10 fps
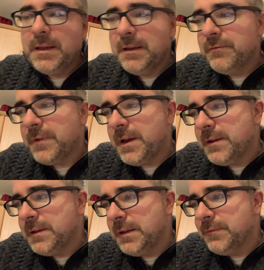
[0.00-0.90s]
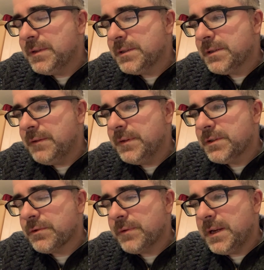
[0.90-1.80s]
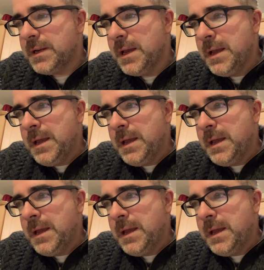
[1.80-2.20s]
if it's green.